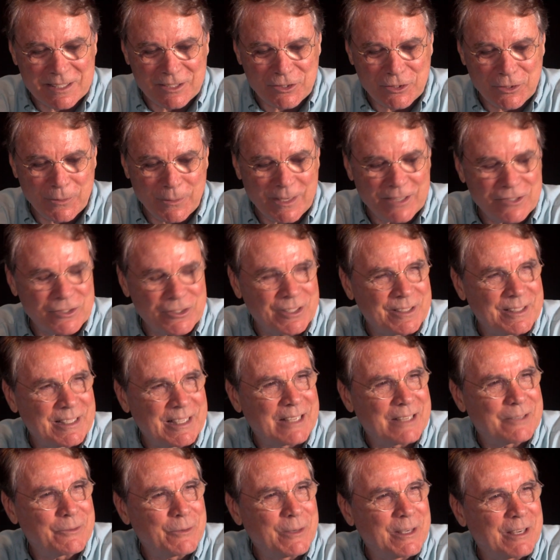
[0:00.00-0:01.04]
situation
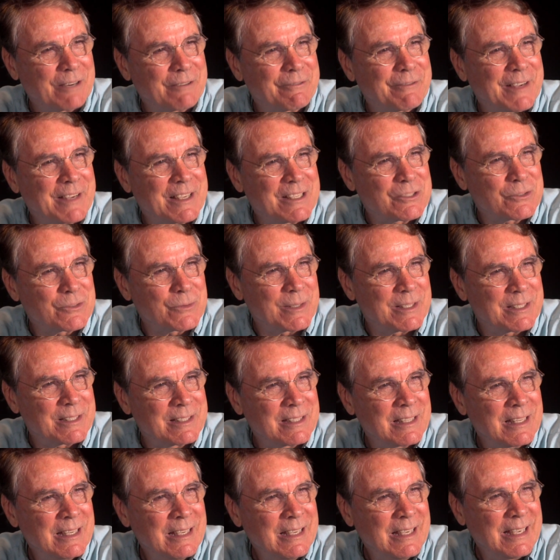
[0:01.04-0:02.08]
that we are faced with
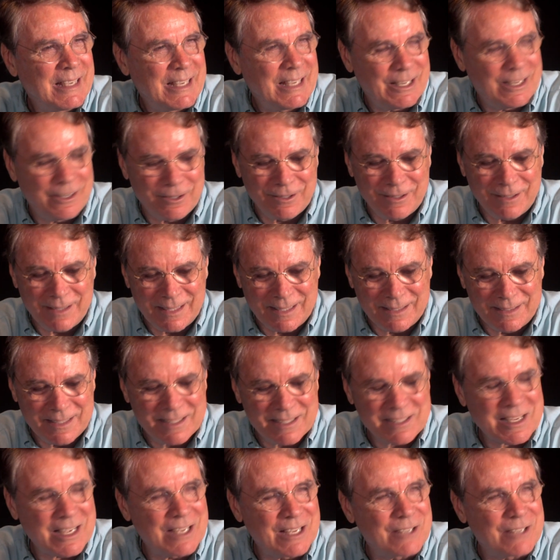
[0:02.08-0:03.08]
here in this